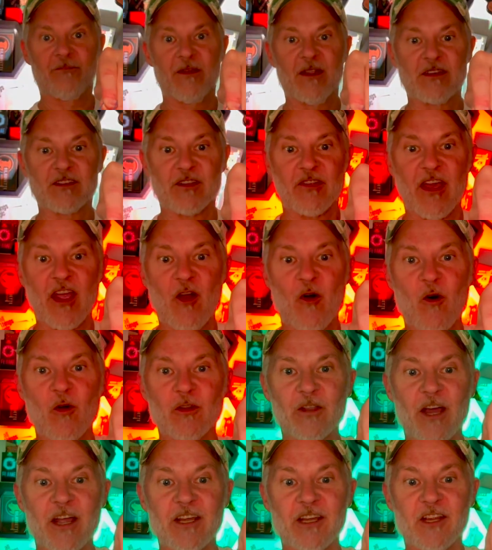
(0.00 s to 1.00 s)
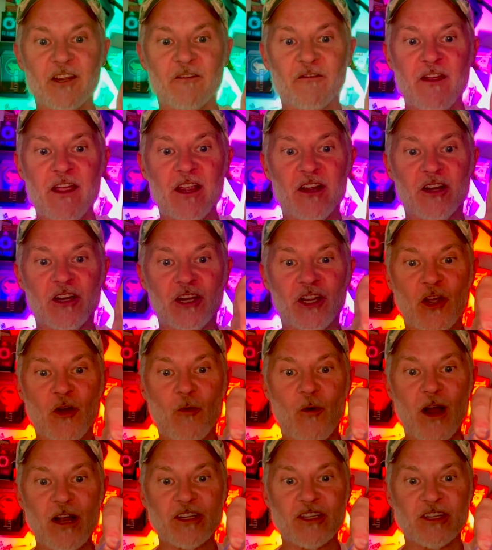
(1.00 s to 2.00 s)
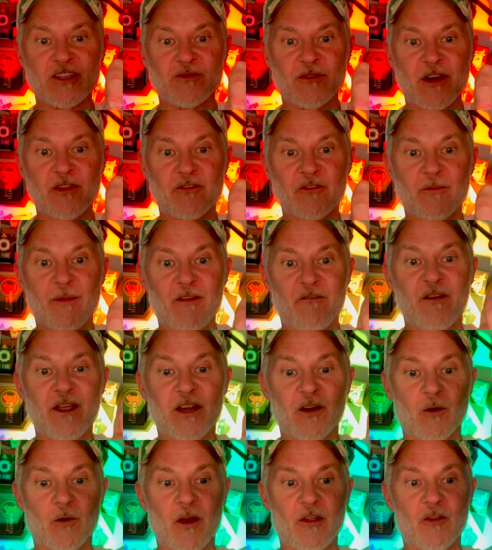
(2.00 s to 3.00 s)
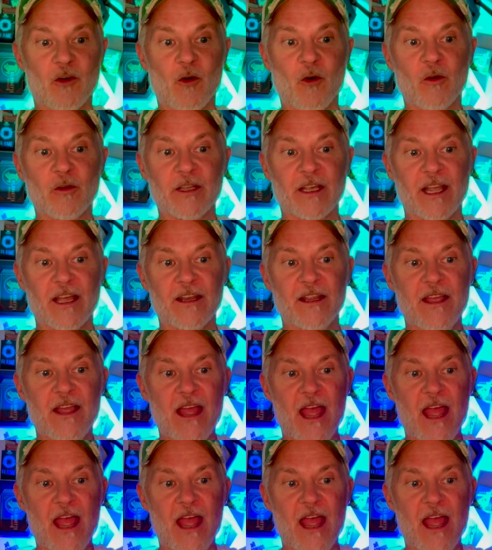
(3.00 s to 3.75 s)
So they hold onto your finger and you go, watch this, right through my finger while they're holding it.